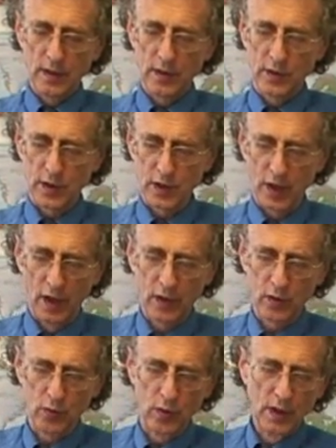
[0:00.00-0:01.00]
there's a
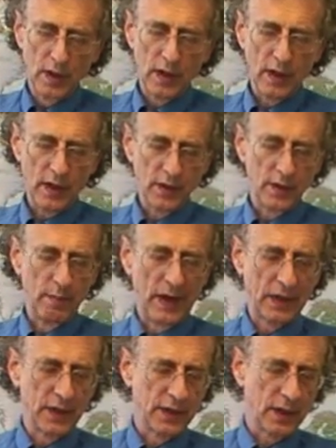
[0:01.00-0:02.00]
cycle, and the
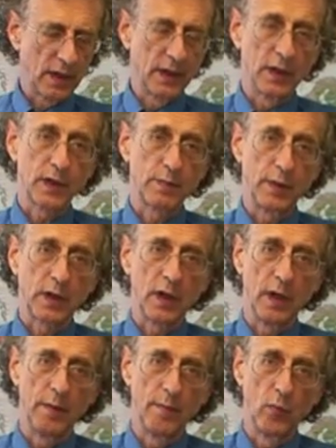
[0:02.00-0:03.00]
magnetic links
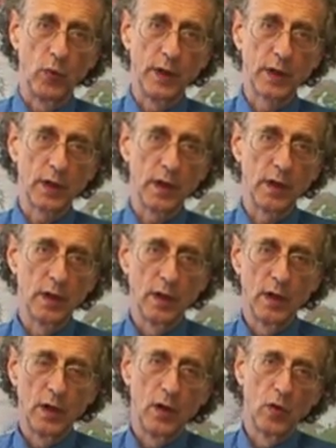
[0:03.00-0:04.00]
become weaker
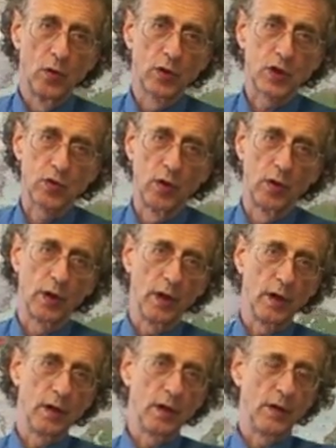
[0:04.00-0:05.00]
or
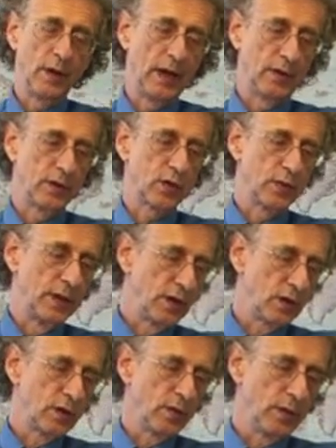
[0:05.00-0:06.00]
stronger around a
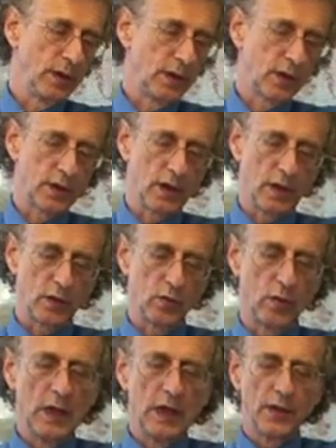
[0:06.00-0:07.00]
22-year
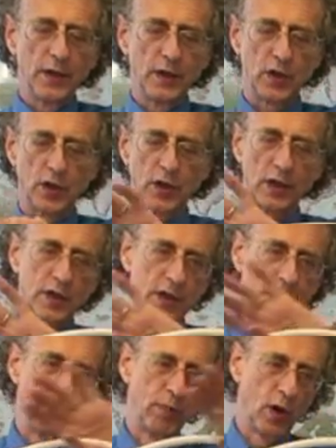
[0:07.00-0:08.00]
cycle. These are just
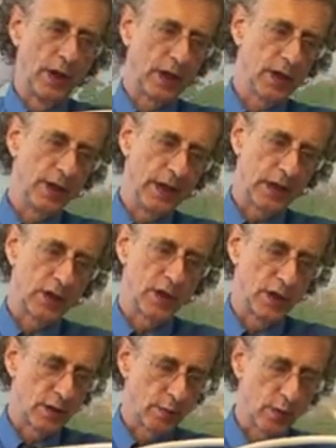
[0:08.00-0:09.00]
symbolic
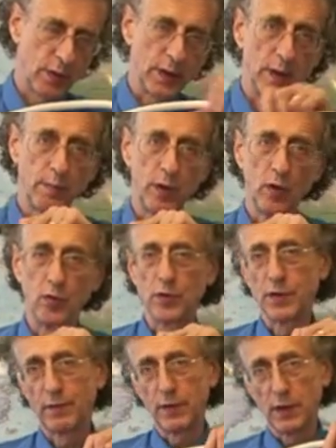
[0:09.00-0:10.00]
connections between the
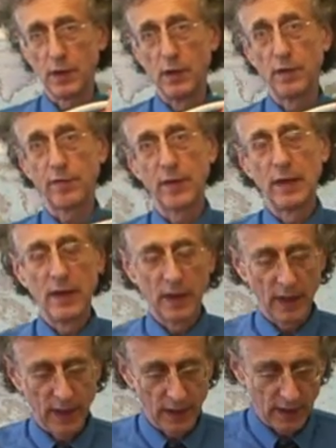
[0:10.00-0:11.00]
poles of the
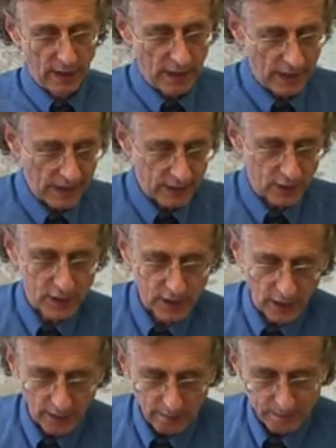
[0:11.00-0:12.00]
earth uh, and the
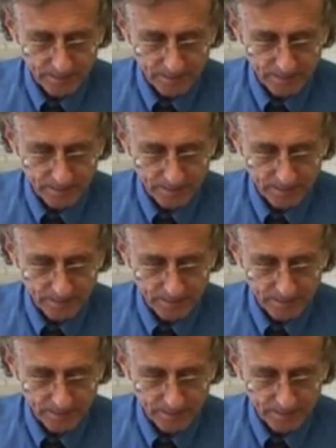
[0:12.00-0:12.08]
sun